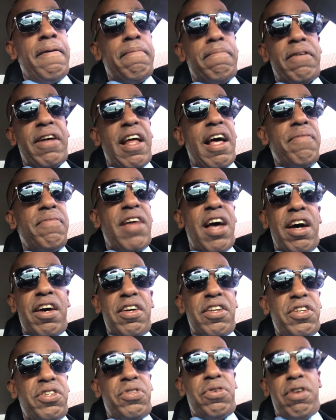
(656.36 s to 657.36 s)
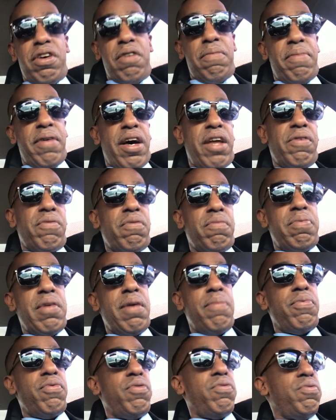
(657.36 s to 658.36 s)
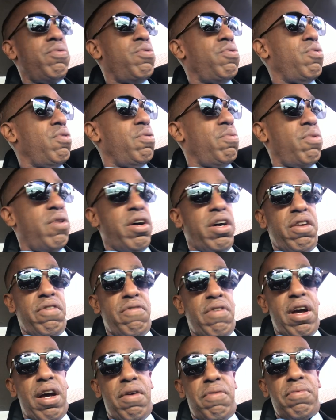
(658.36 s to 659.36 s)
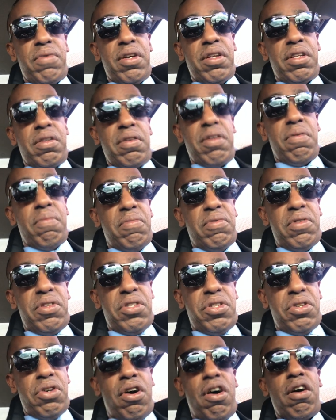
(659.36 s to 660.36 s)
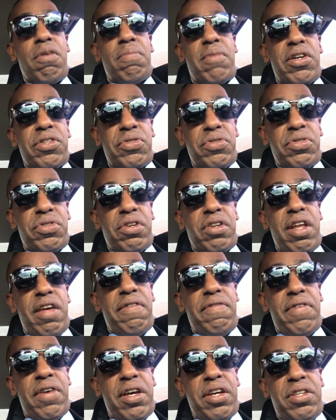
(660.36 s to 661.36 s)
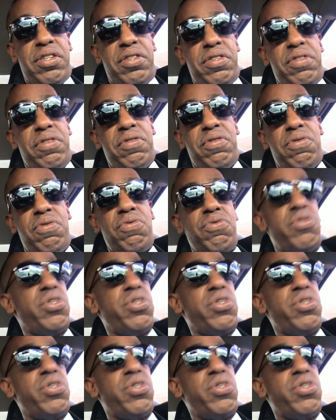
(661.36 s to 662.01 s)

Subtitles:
but I'm not going to talk about it with people who are walking around with dog muzzles on their face, who